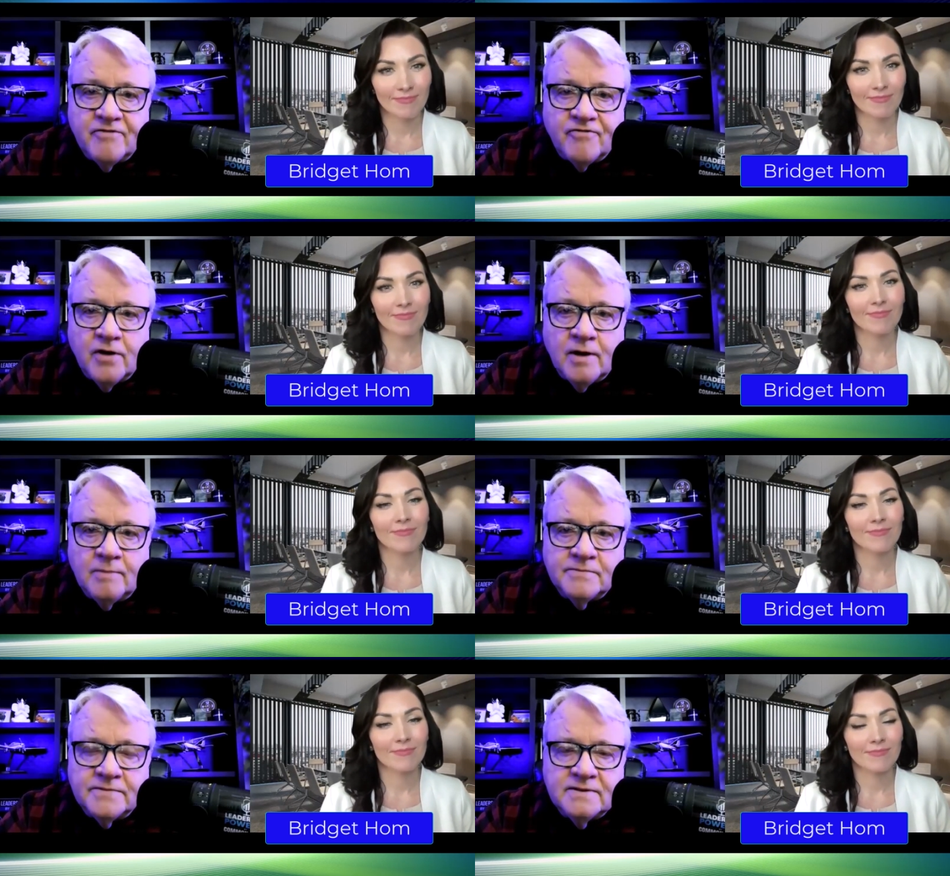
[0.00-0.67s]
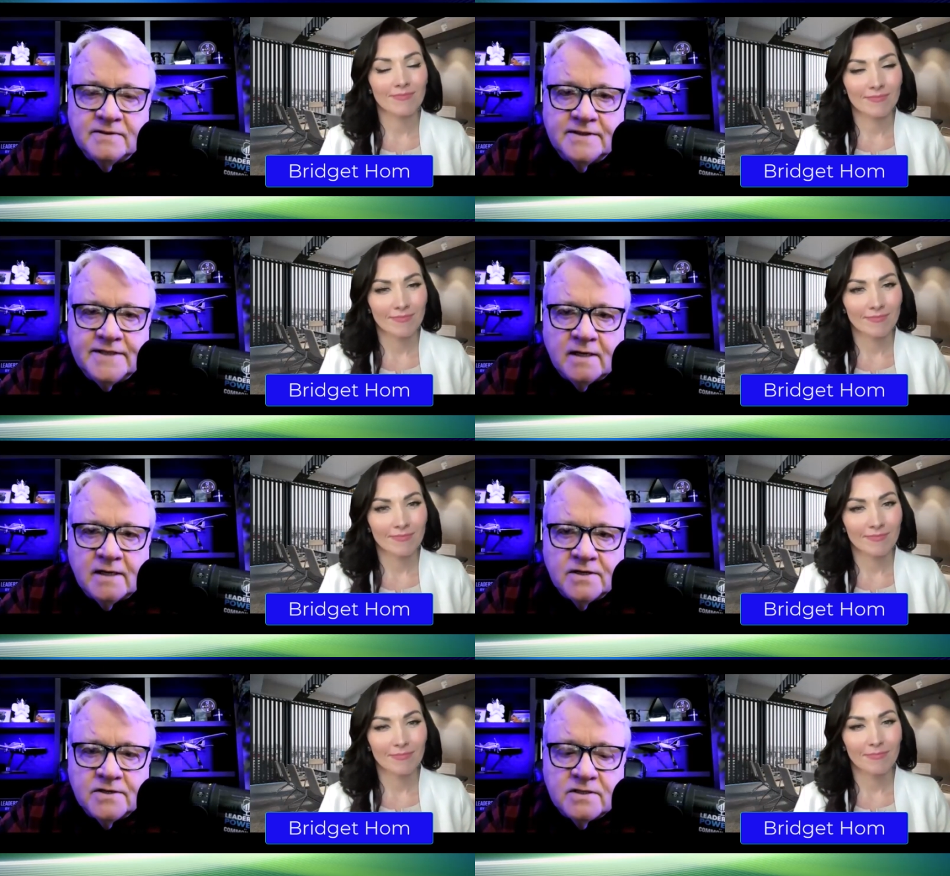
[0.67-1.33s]
Speaker 1: from.
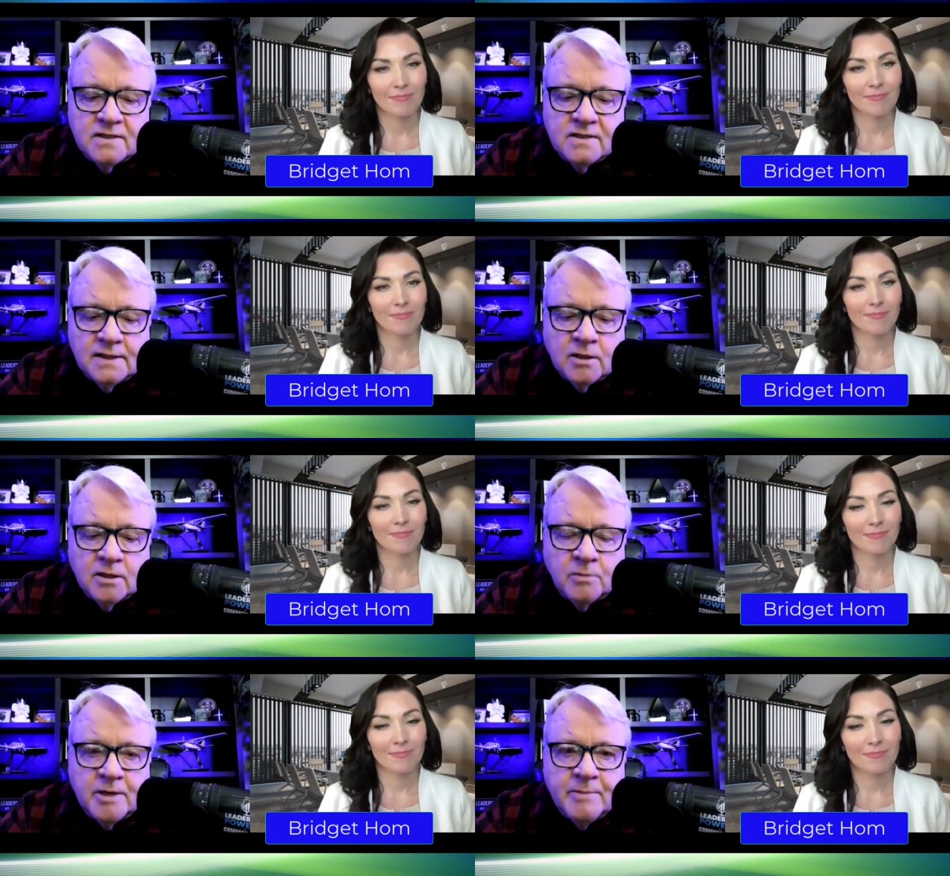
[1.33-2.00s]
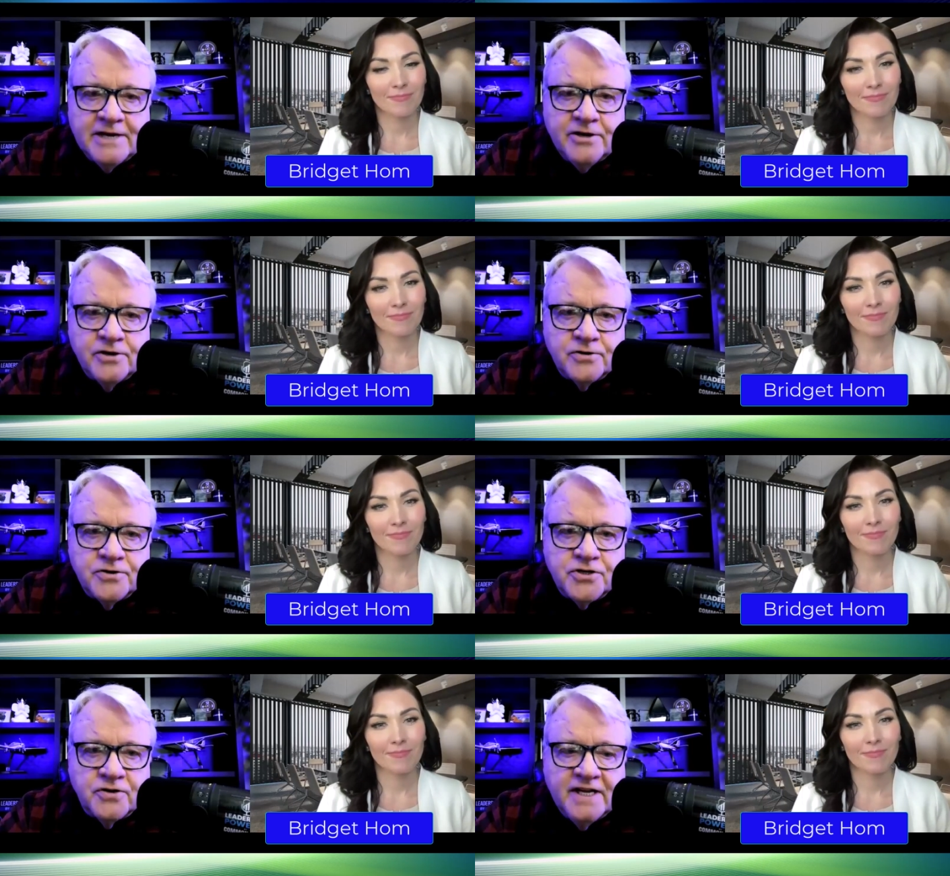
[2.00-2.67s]
Tell us a little bit about your
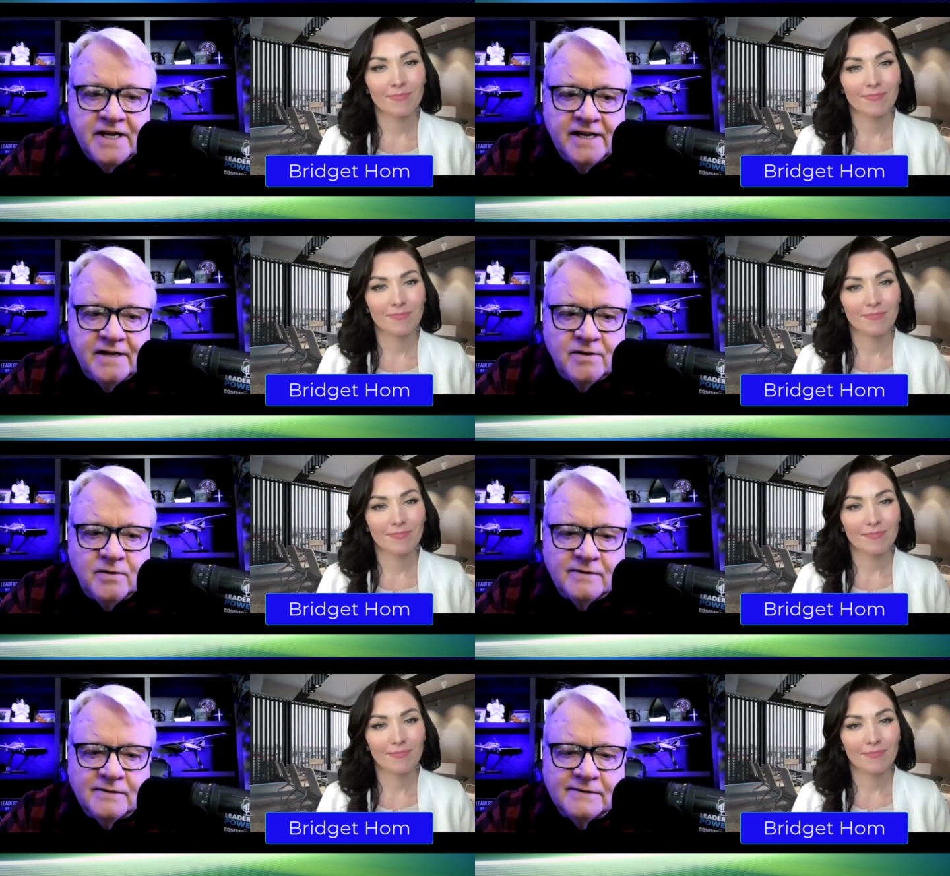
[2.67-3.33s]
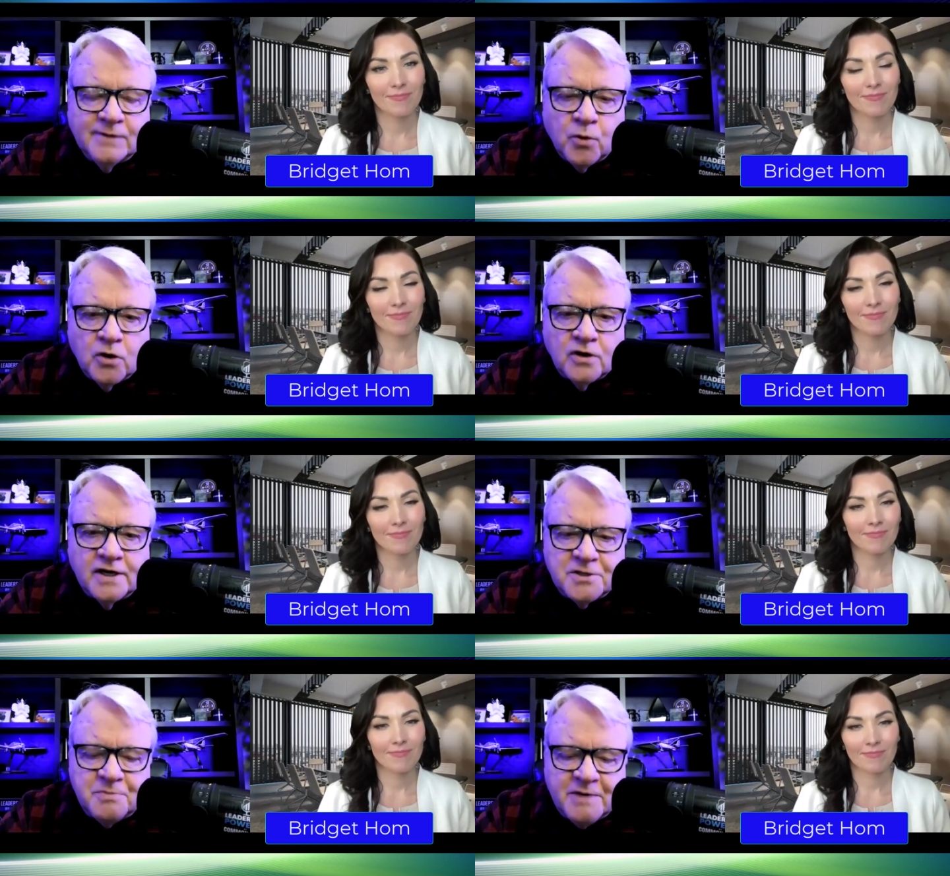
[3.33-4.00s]
journey and world
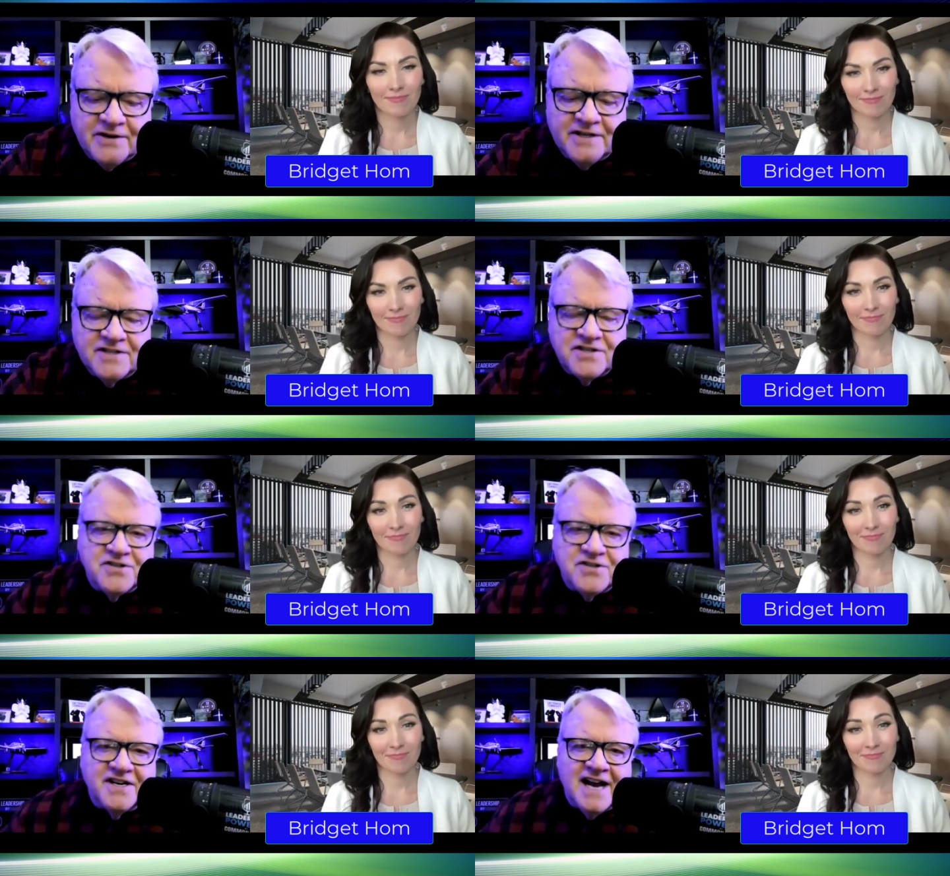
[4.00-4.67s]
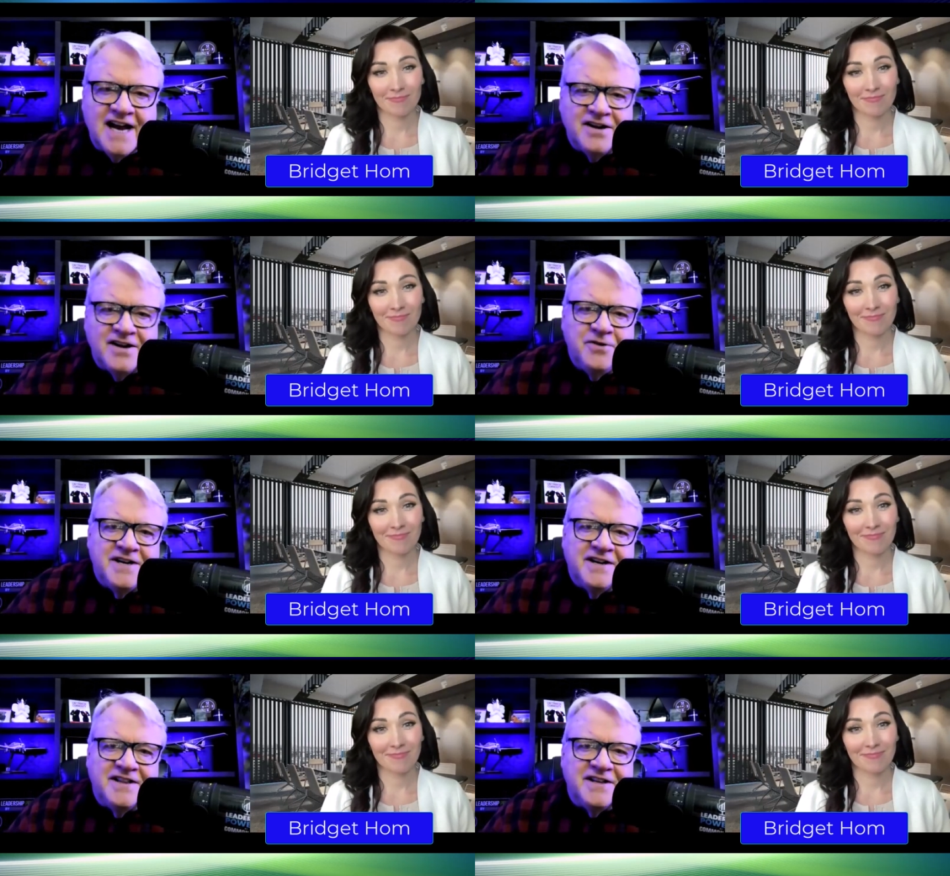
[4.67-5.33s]
experiences that got you
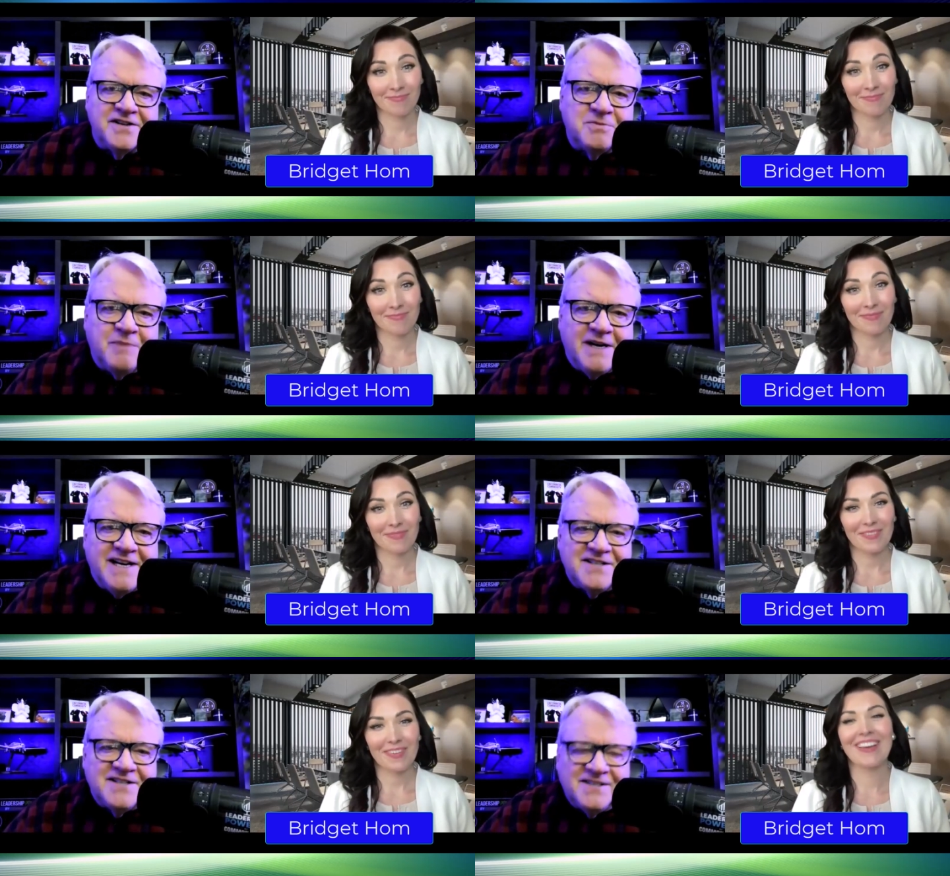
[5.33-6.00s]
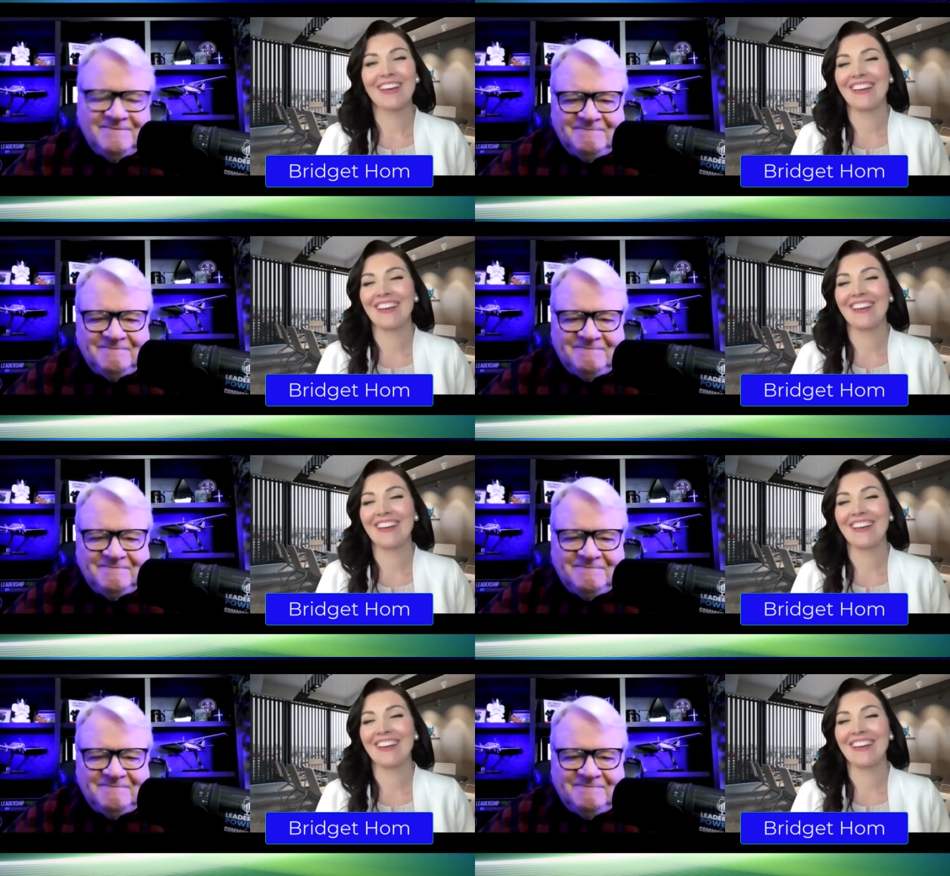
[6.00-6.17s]
into this space.